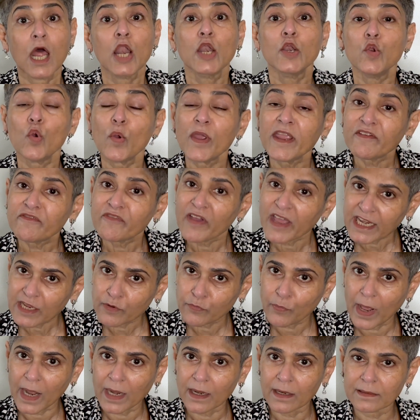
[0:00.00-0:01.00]
knowing very
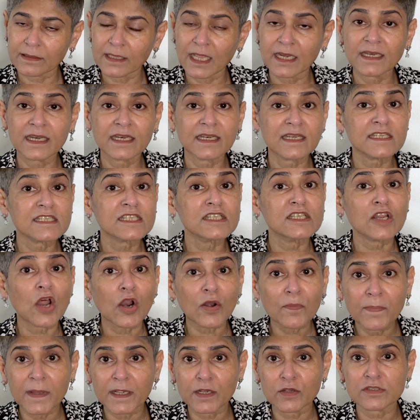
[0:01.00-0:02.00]
well that it is
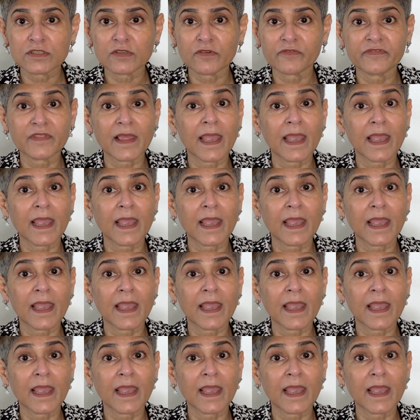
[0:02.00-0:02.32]
not because of